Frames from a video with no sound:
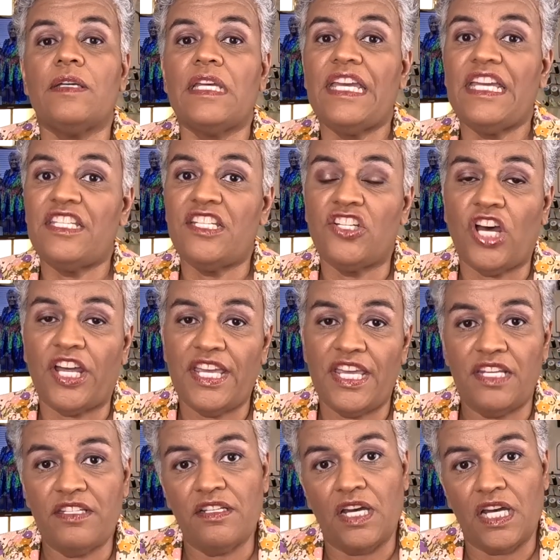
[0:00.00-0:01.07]
It did not
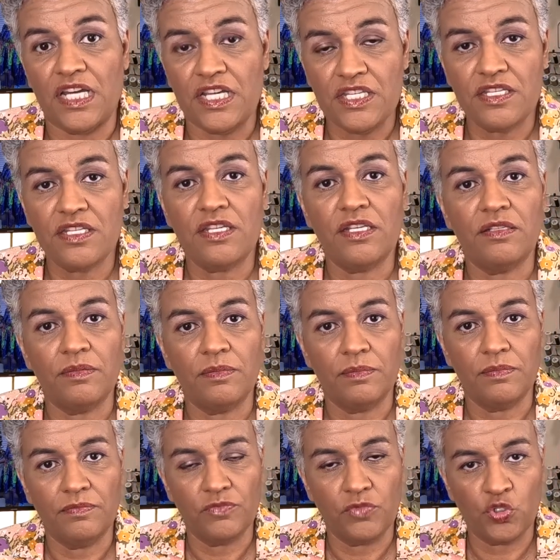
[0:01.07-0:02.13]
hit us
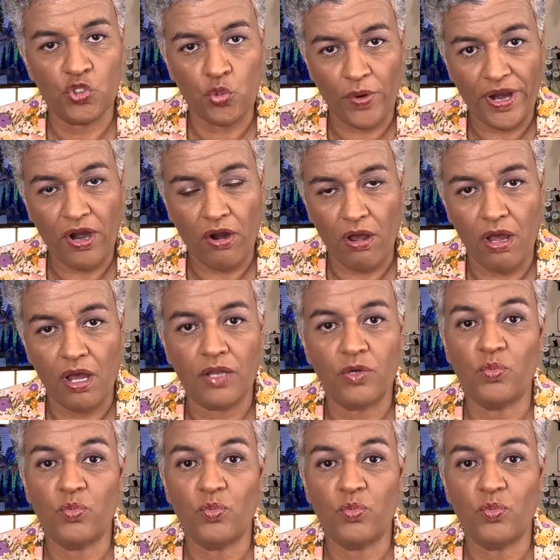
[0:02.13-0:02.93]
square on.